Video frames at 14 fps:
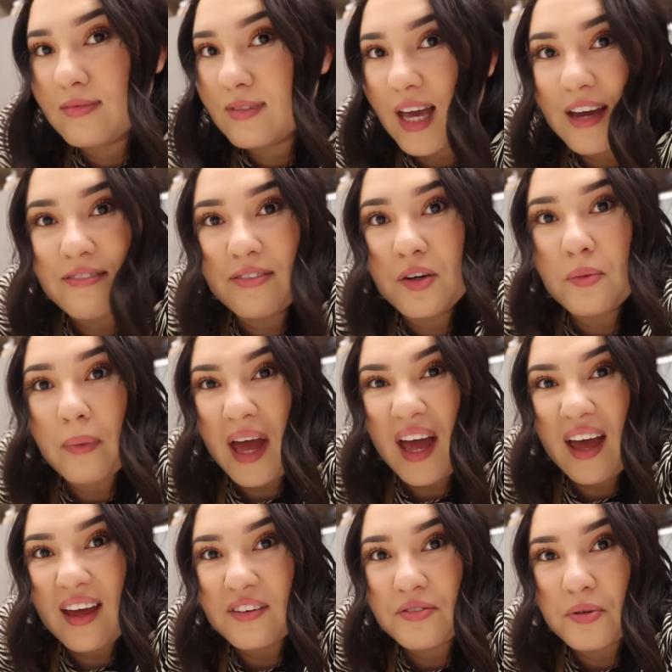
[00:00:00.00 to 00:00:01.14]
I feel
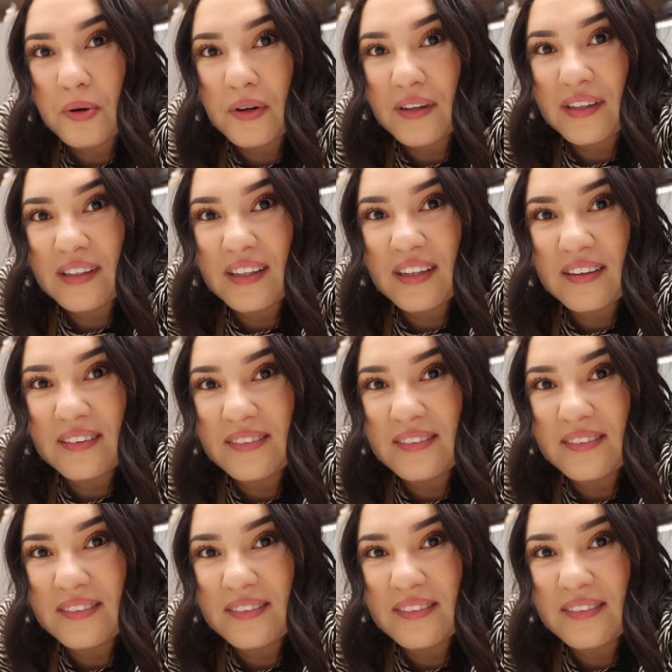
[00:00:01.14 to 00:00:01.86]
bad for it, you know?